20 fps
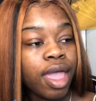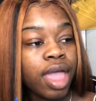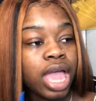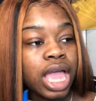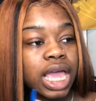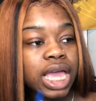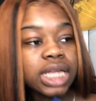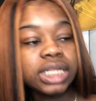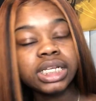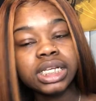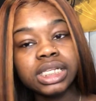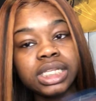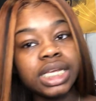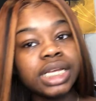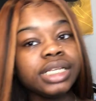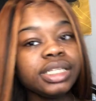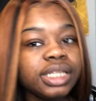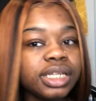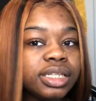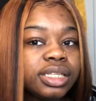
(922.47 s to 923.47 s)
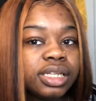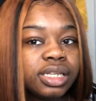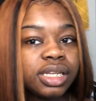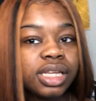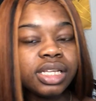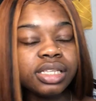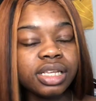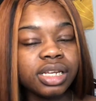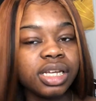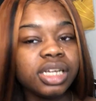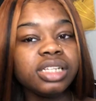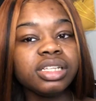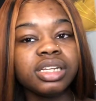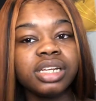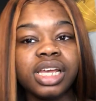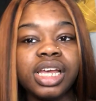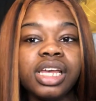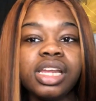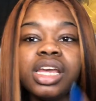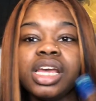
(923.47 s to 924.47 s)
he did this, this, and this, and he's an
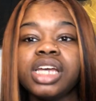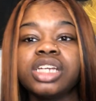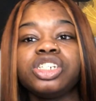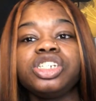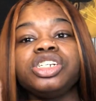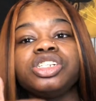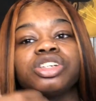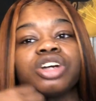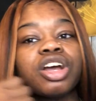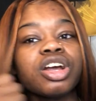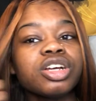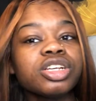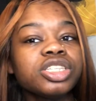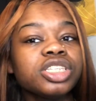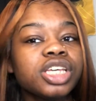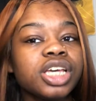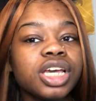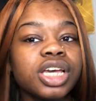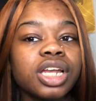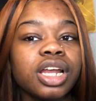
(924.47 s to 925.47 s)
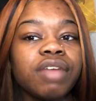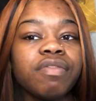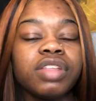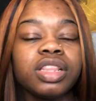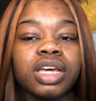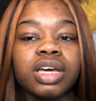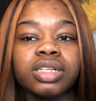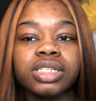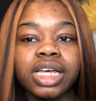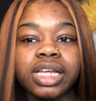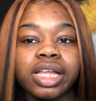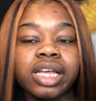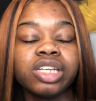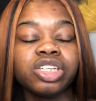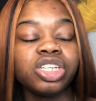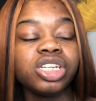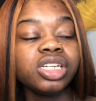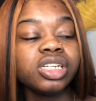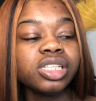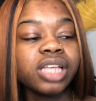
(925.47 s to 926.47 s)
idiot. She's cursing and everything else like that. And
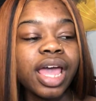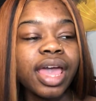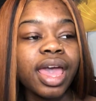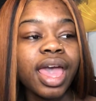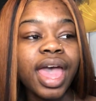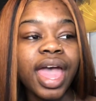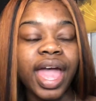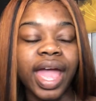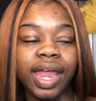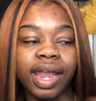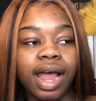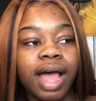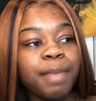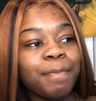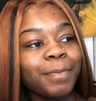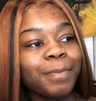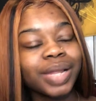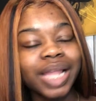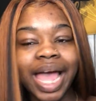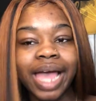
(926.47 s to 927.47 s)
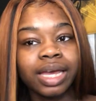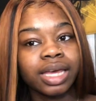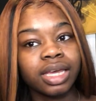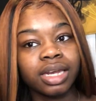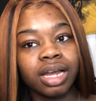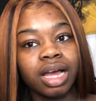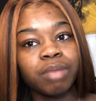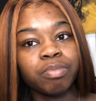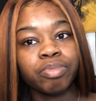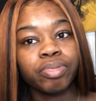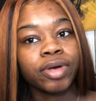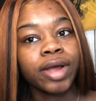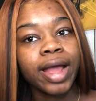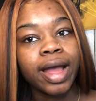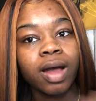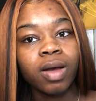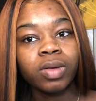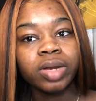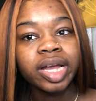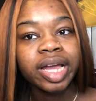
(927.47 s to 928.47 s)
she's like, and I'm black and I'm
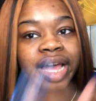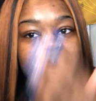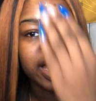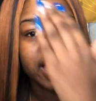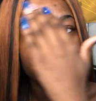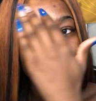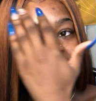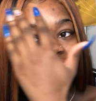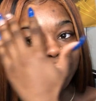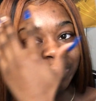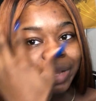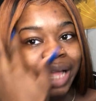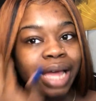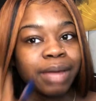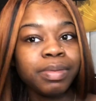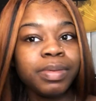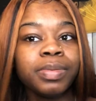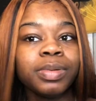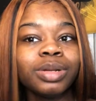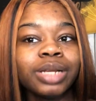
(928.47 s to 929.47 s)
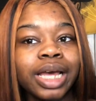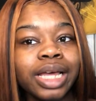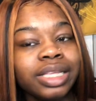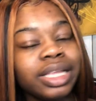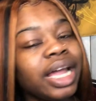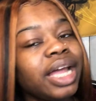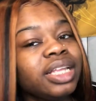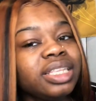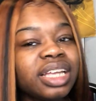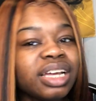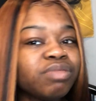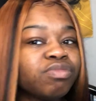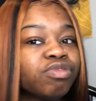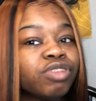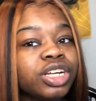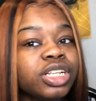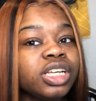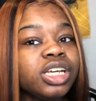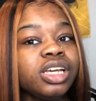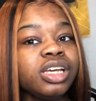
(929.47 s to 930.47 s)
proud. And it's black people like that that
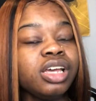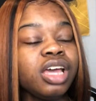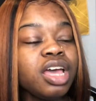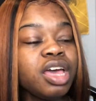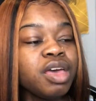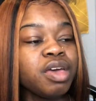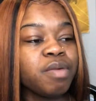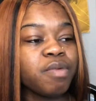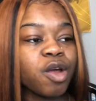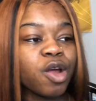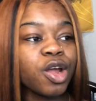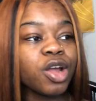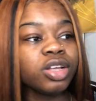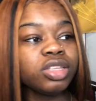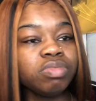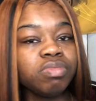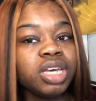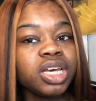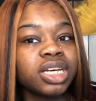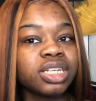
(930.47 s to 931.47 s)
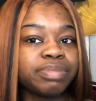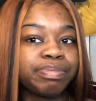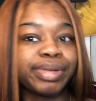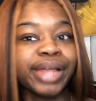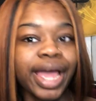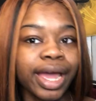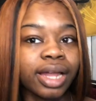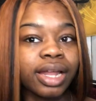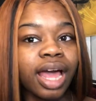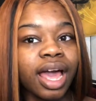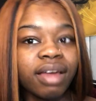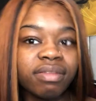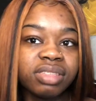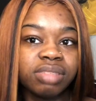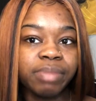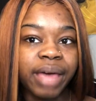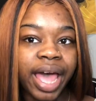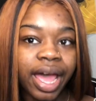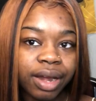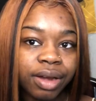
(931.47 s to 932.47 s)
really irks me because Black Lives
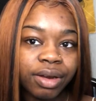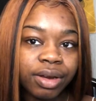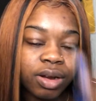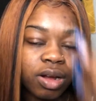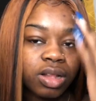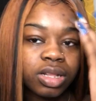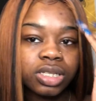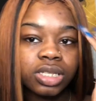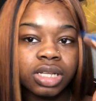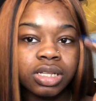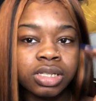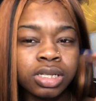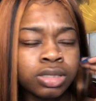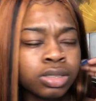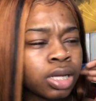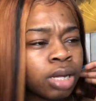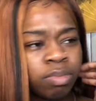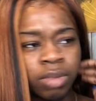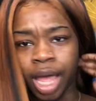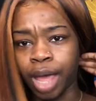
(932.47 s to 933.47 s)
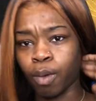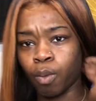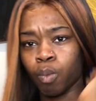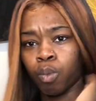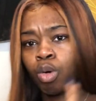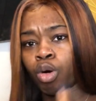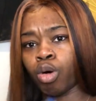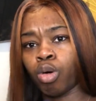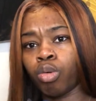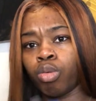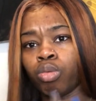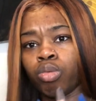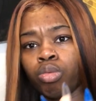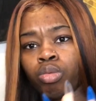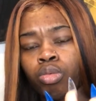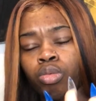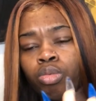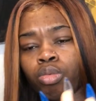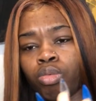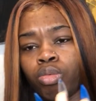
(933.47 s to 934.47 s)
Matter and all this other stuff. So I'm like, whoa.
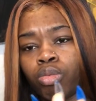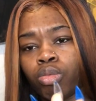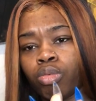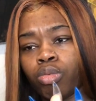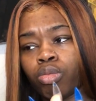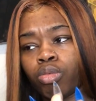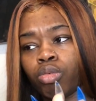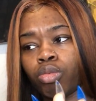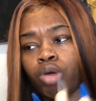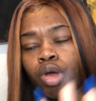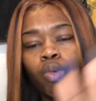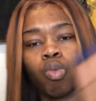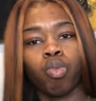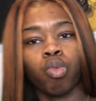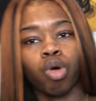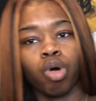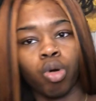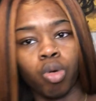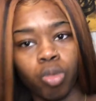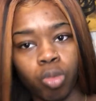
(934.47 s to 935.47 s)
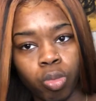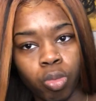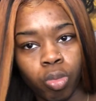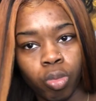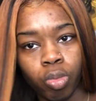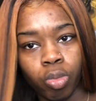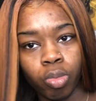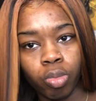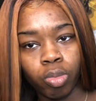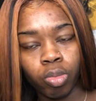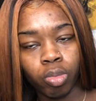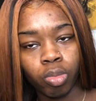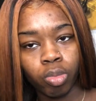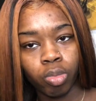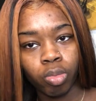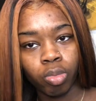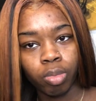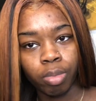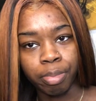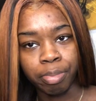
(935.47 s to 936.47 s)
Whoa.
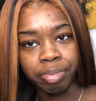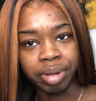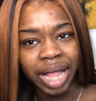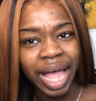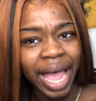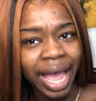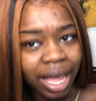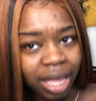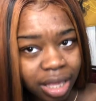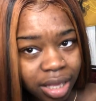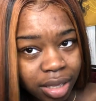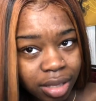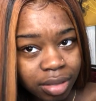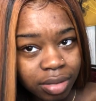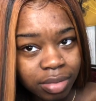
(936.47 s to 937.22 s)
Black?